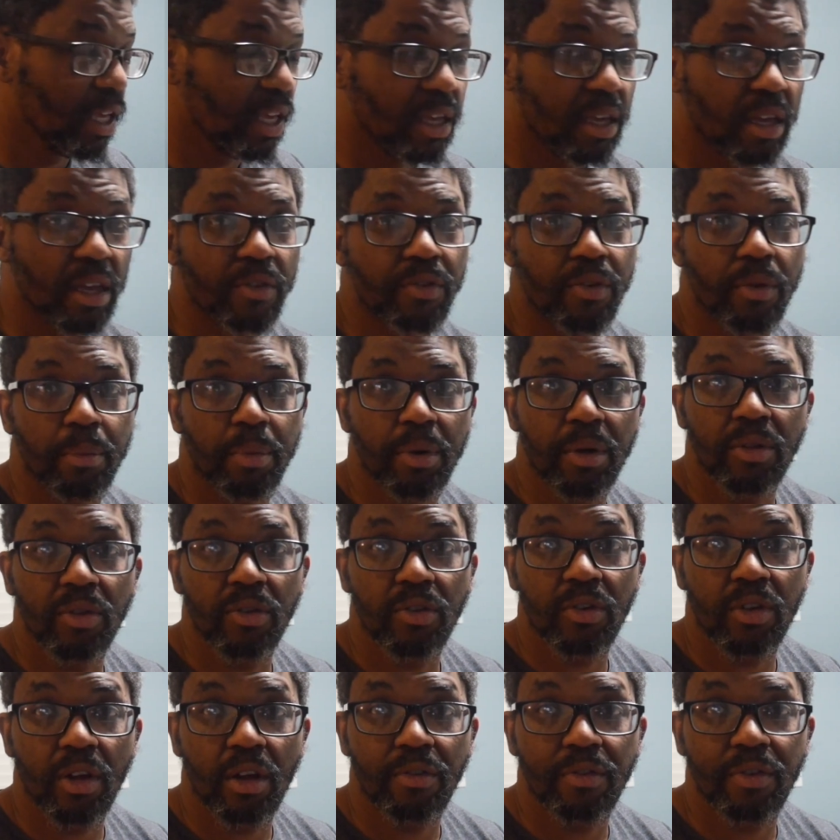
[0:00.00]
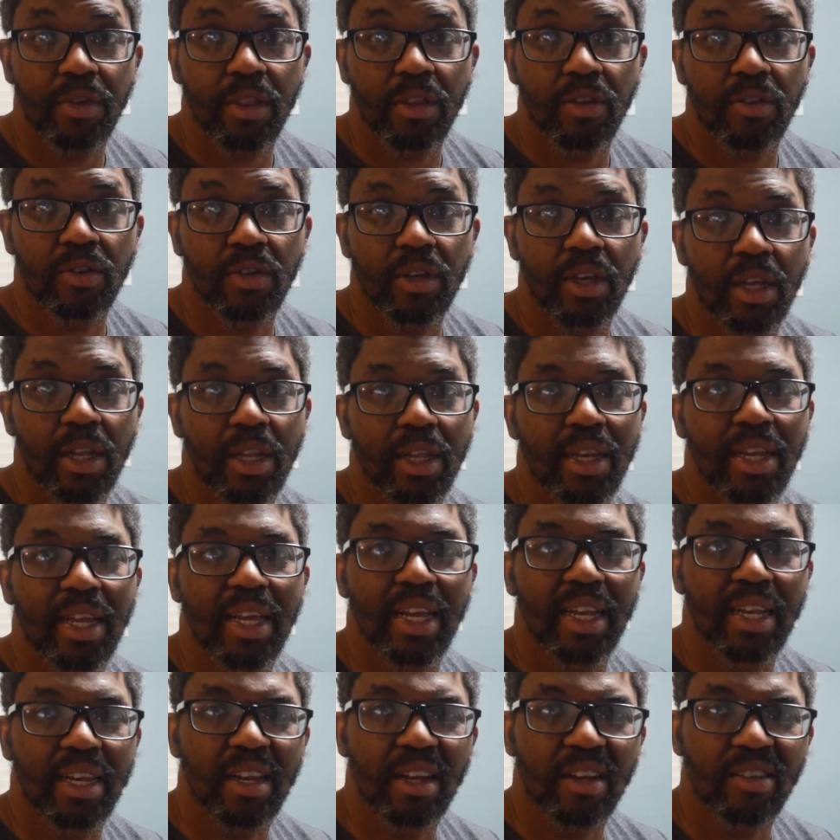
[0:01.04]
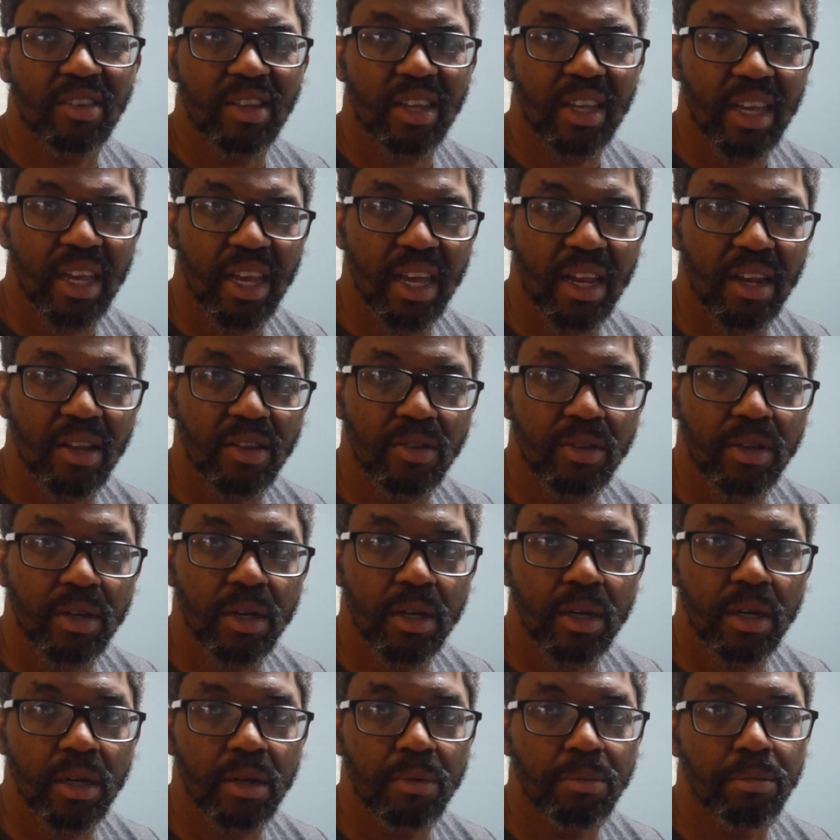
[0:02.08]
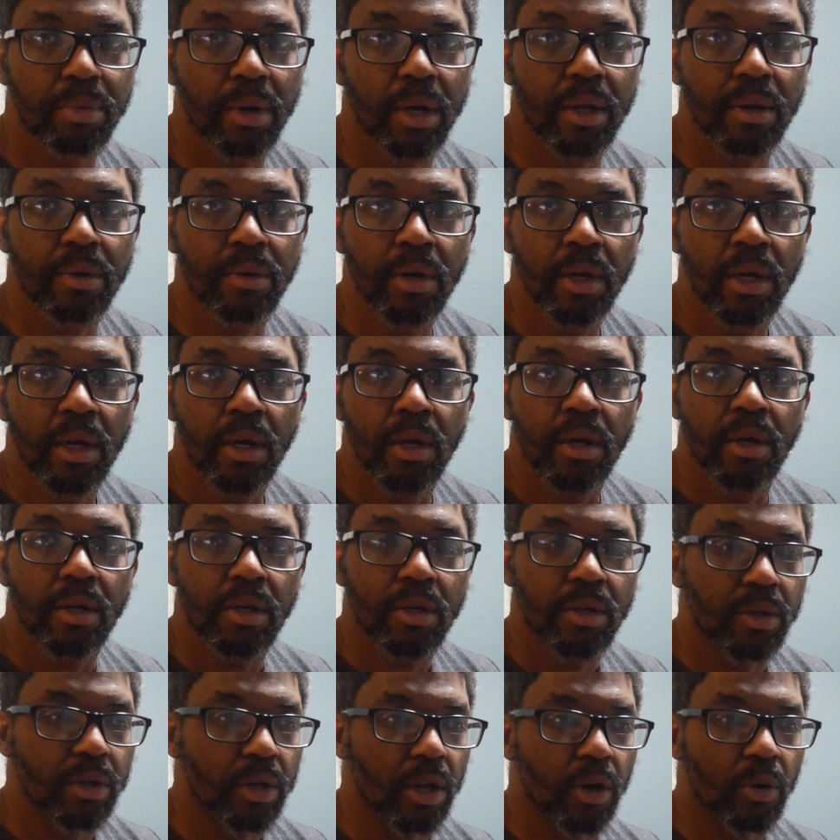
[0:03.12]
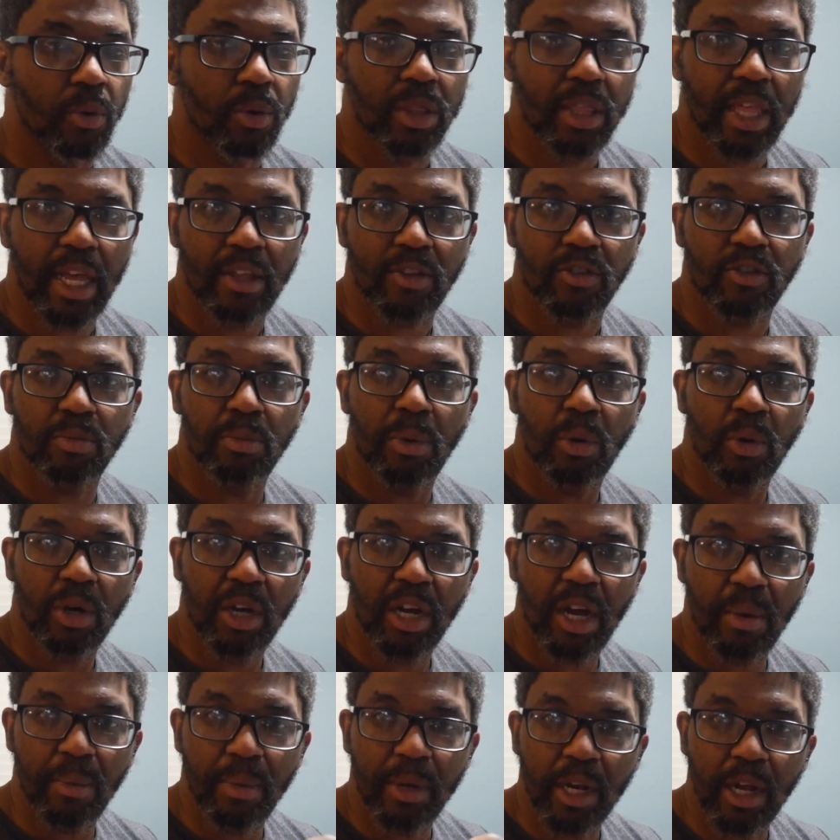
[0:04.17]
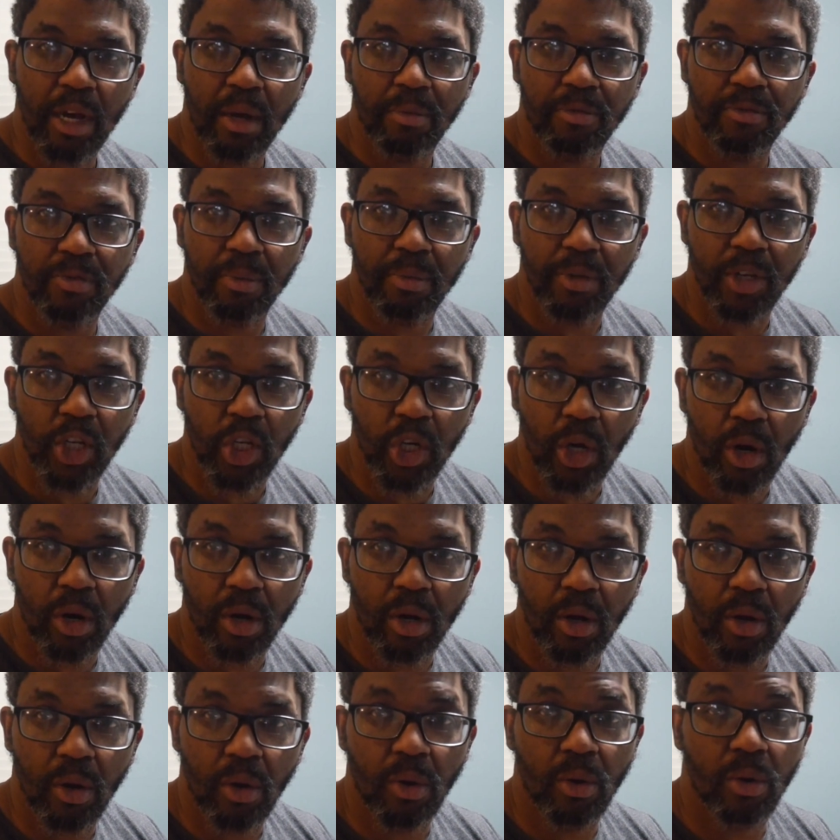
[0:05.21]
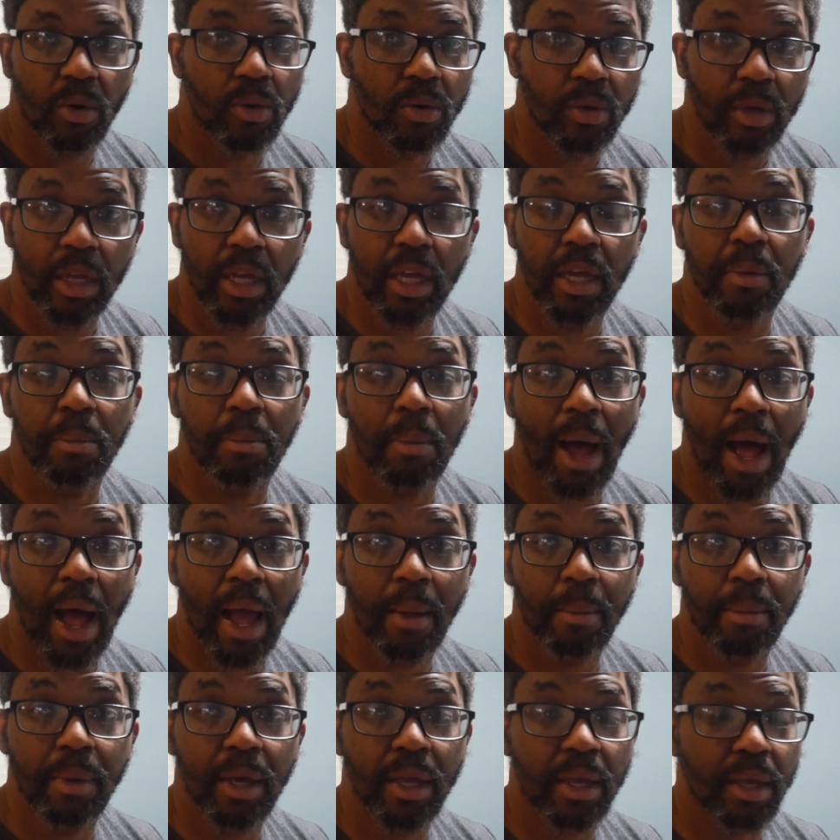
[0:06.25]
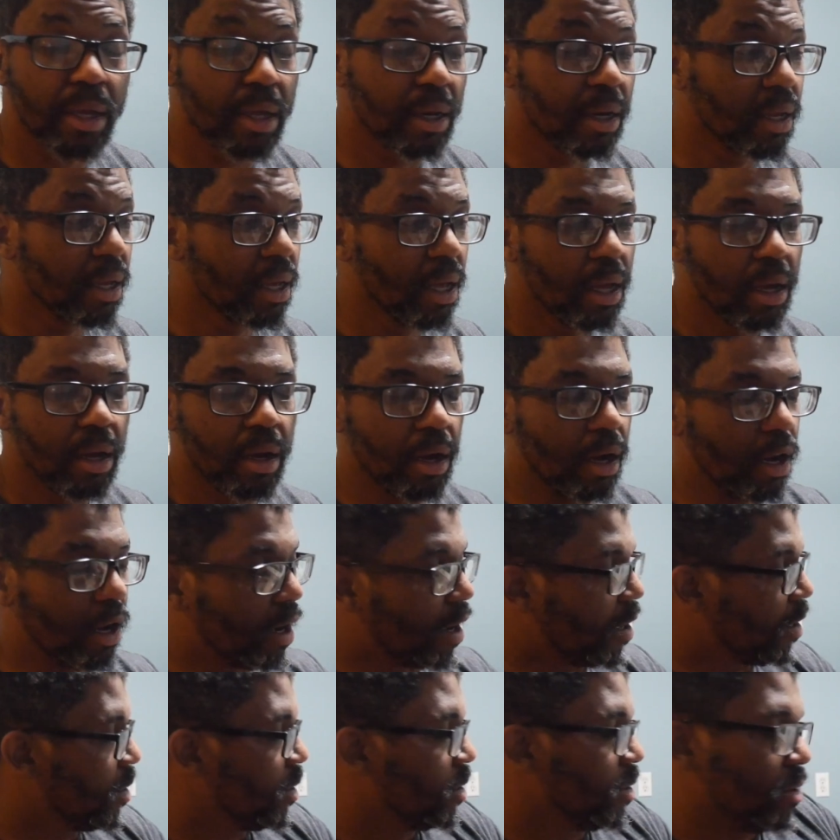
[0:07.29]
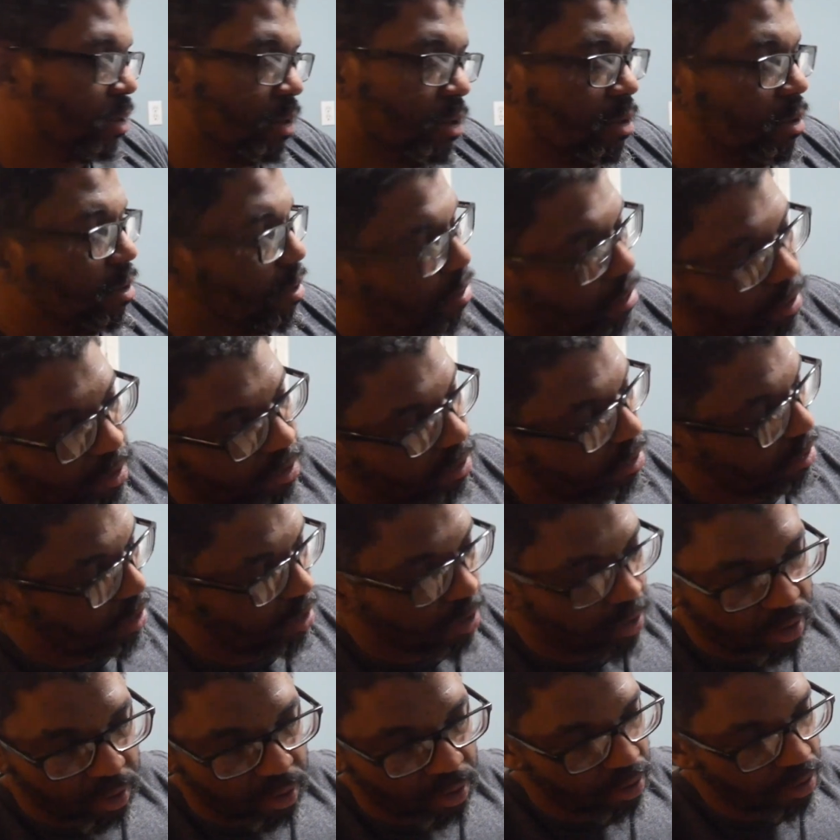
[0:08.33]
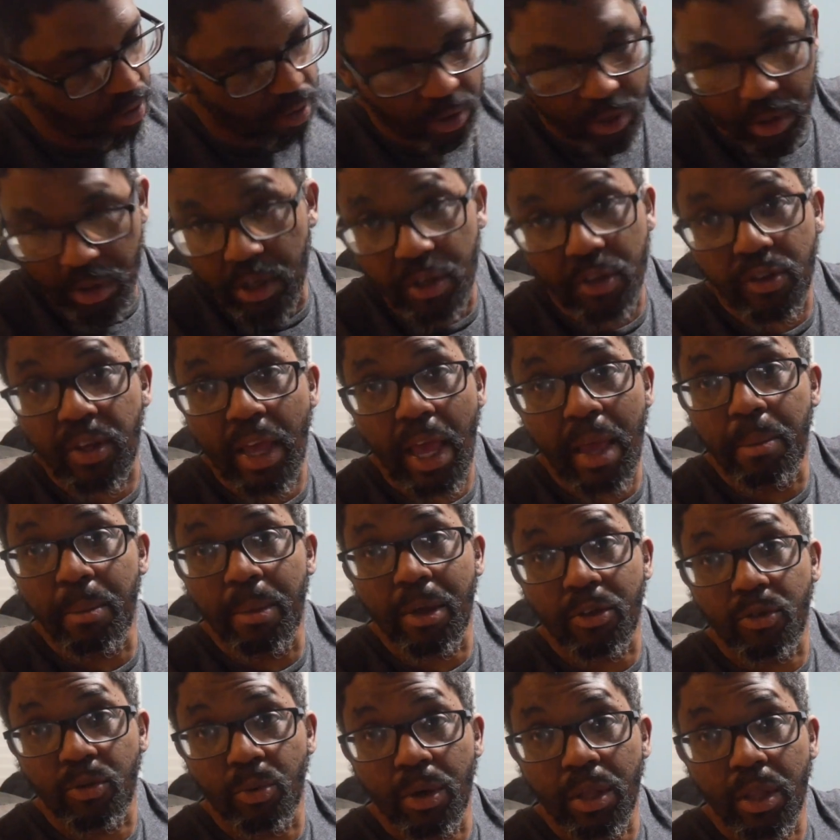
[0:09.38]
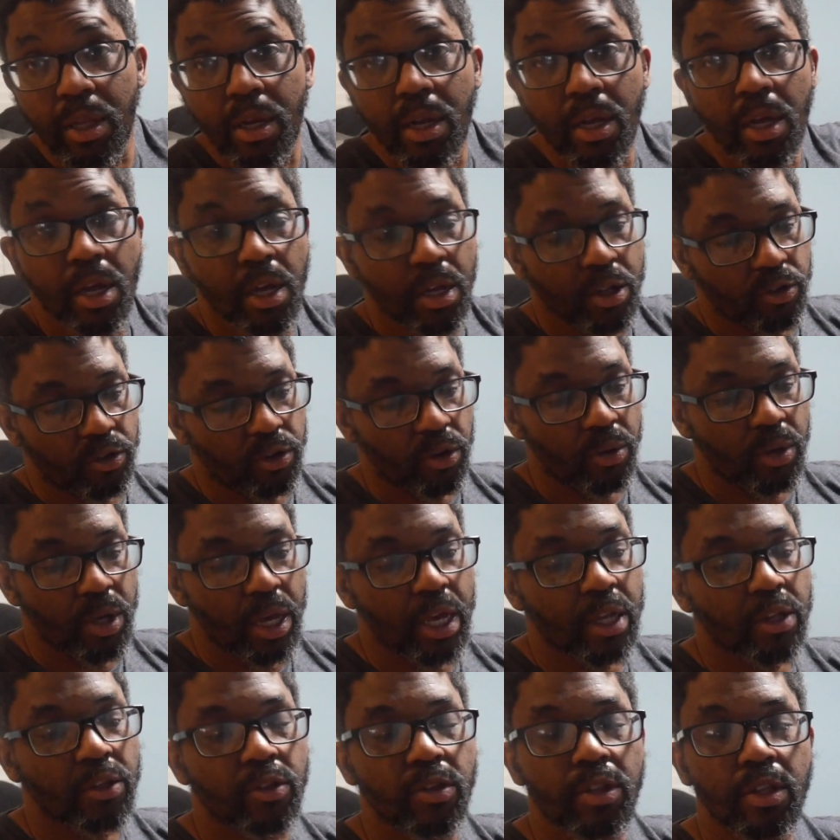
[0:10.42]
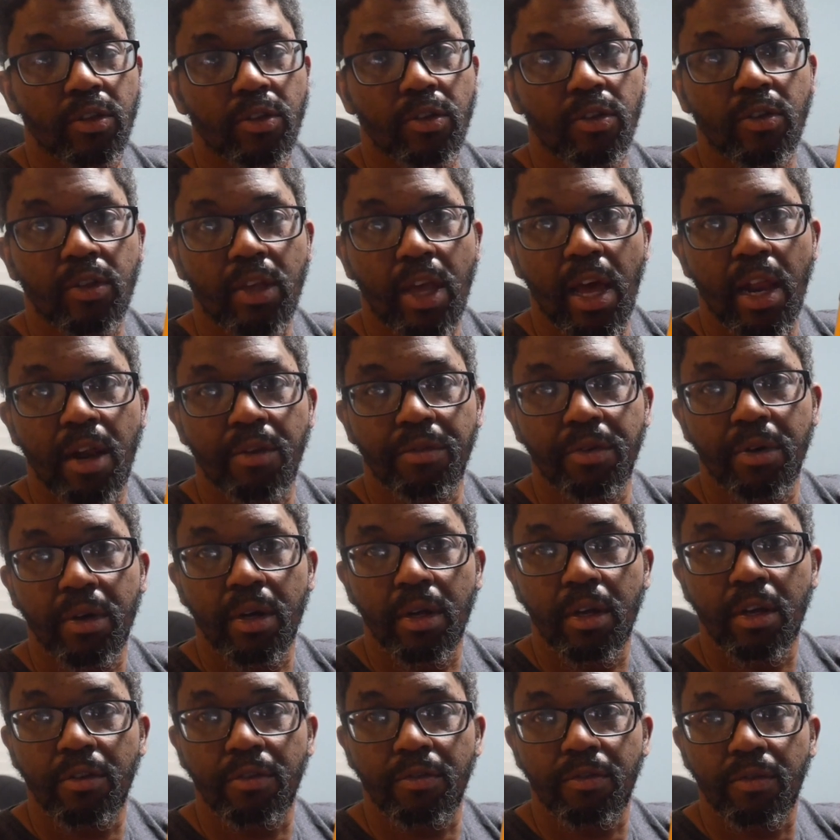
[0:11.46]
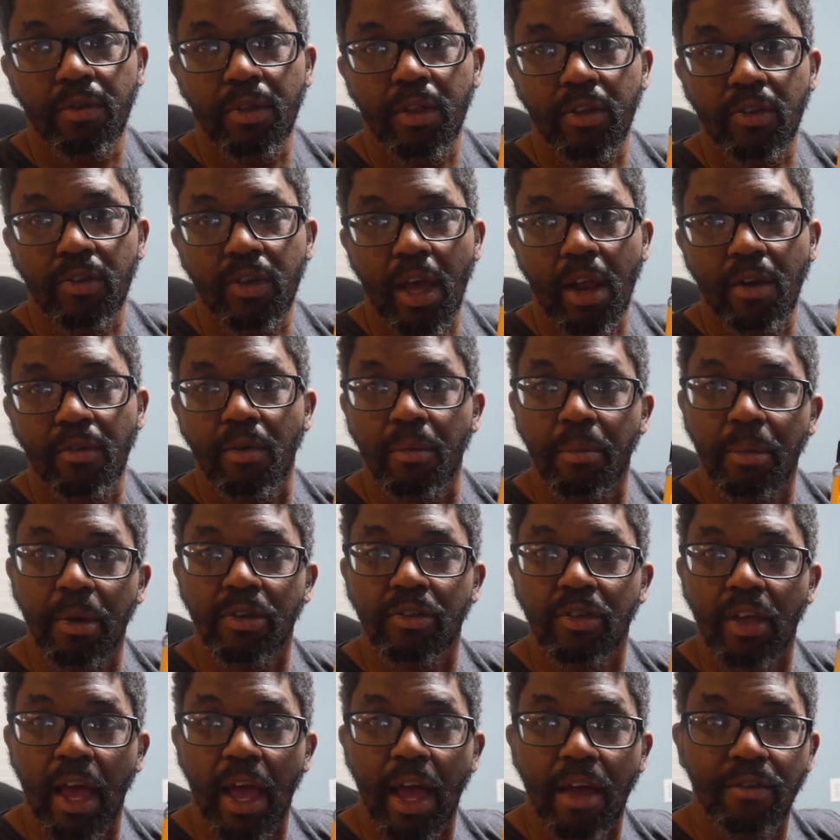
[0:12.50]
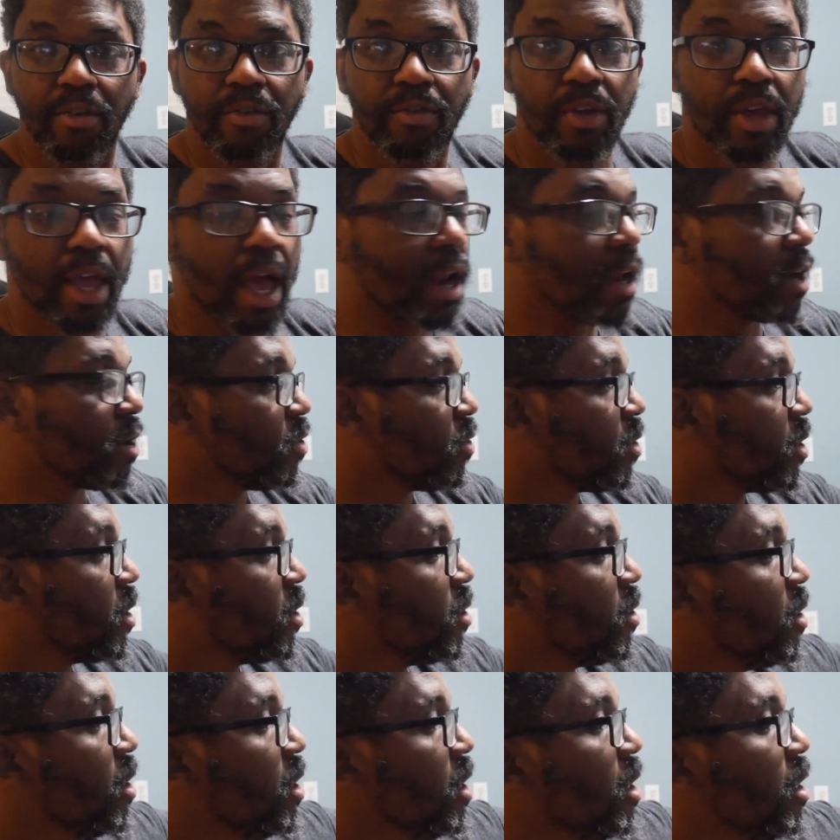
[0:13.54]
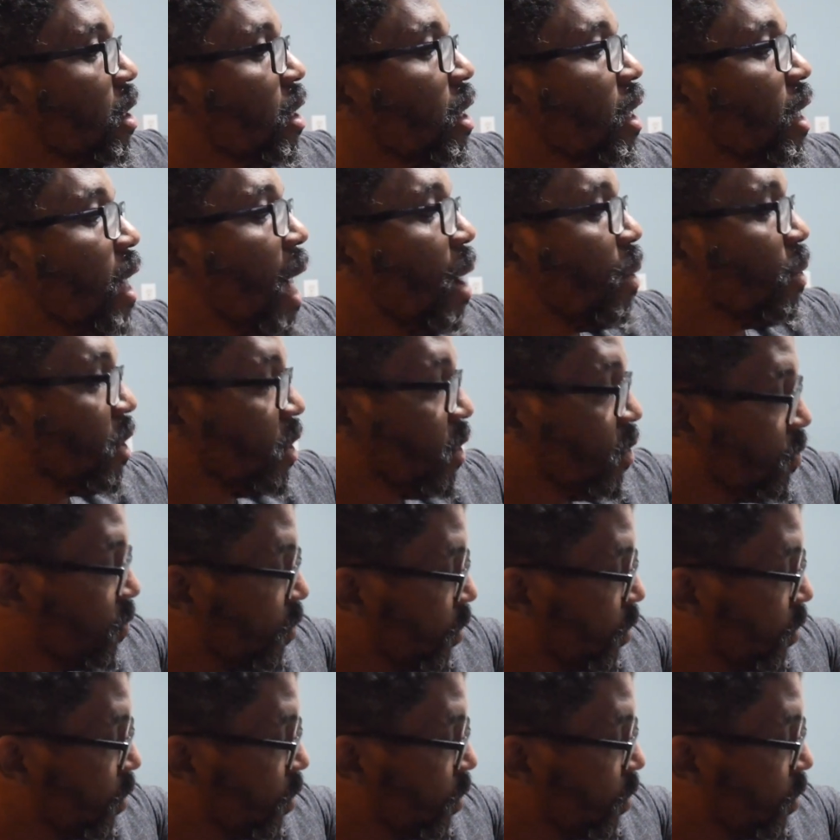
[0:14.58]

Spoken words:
If you're putting stuff in the skillet, it doesn't hit as good, but you know, with that smoke coming up from the charcoal, in my opinion, oh, you just can't mess with it. So yes, this is kind of a must-have if you got a grill, and I would use